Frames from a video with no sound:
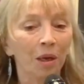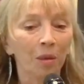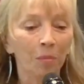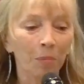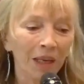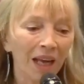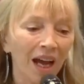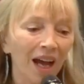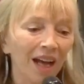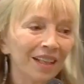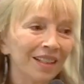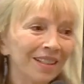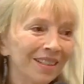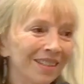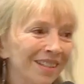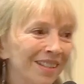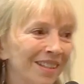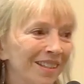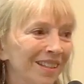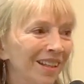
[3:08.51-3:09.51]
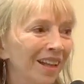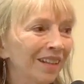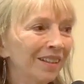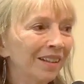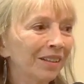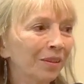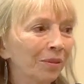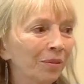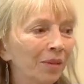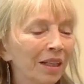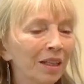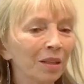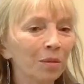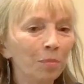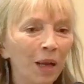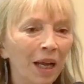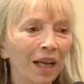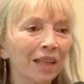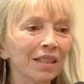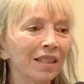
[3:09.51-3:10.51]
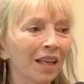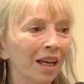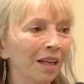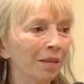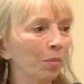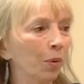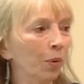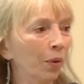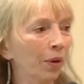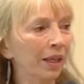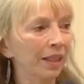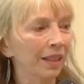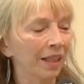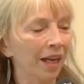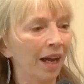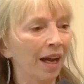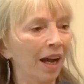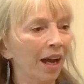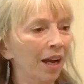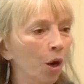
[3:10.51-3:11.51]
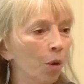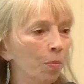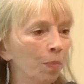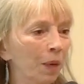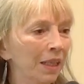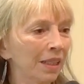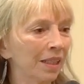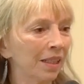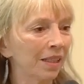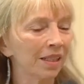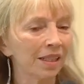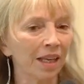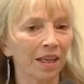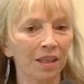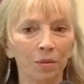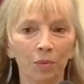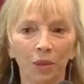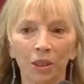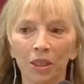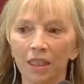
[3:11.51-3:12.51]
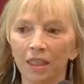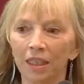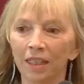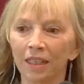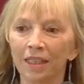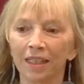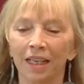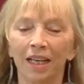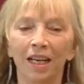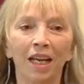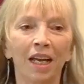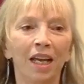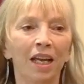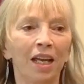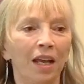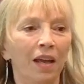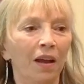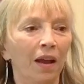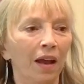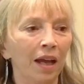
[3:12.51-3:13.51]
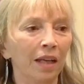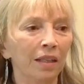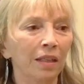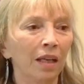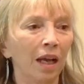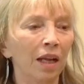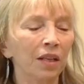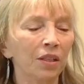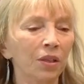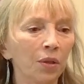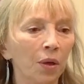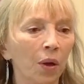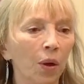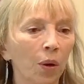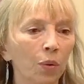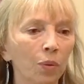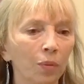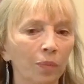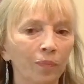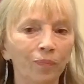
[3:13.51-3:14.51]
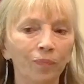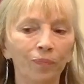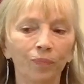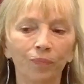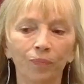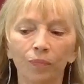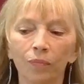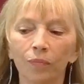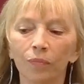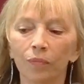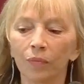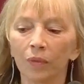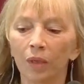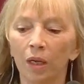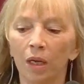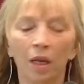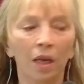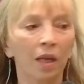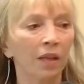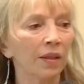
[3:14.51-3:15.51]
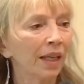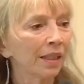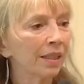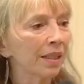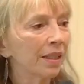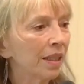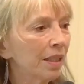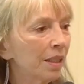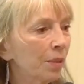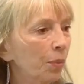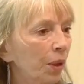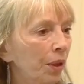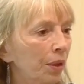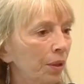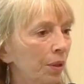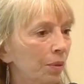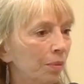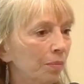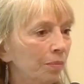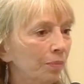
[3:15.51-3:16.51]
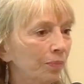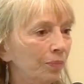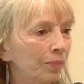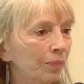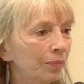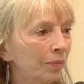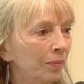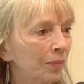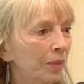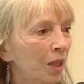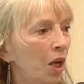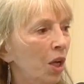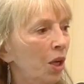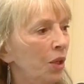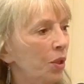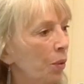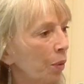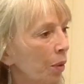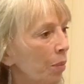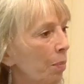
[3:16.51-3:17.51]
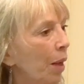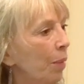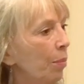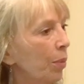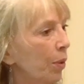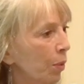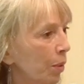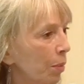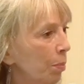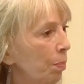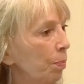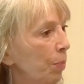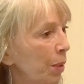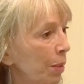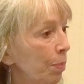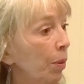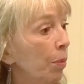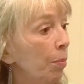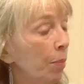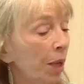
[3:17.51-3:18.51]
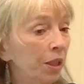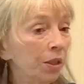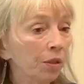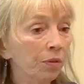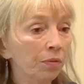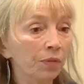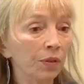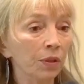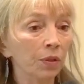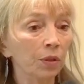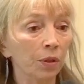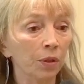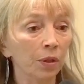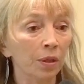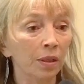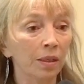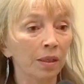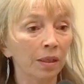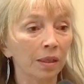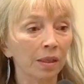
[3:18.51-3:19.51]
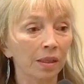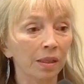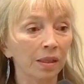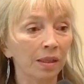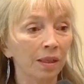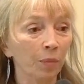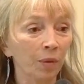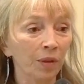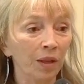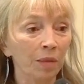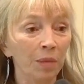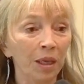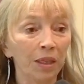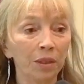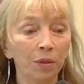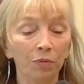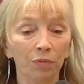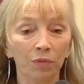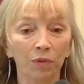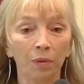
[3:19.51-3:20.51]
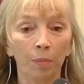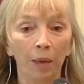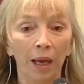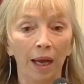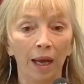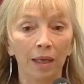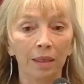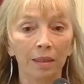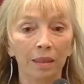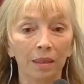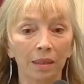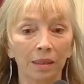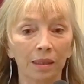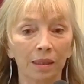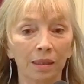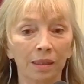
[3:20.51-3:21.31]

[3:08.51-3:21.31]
But I slunk around past that boy, and I hope I didn't say the worst things. And that stays with you. You remember when people make you feel good and when they make you feel bad.